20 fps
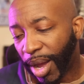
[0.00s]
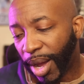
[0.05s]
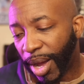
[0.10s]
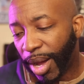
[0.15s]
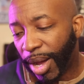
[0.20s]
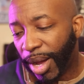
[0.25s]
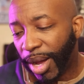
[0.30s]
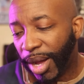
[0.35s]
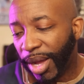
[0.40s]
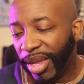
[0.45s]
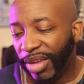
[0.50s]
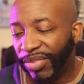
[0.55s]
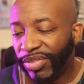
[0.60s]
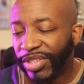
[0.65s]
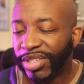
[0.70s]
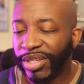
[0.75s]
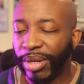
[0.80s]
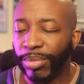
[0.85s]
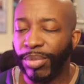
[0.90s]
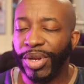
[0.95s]
If
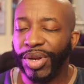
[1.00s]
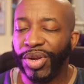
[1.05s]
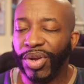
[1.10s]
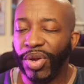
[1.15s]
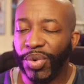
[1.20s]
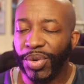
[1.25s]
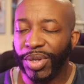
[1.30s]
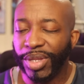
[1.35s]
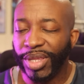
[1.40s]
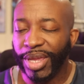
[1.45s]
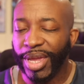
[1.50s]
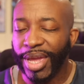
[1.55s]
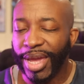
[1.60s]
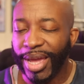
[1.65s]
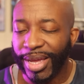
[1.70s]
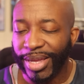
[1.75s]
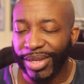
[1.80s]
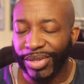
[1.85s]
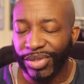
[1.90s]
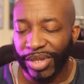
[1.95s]
someone knowingly
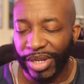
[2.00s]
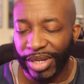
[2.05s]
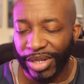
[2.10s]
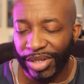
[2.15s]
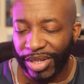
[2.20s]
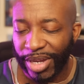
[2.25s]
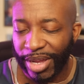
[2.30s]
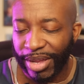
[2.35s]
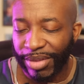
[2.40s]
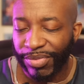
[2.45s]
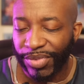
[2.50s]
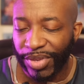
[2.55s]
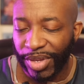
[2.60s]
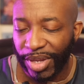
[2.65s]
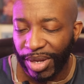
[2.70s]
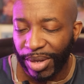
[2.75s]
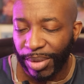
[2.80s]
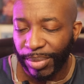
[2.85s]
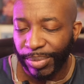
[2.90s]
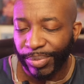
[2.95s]
has
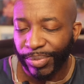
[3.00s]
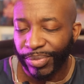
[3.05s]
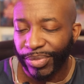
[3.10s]
HIV,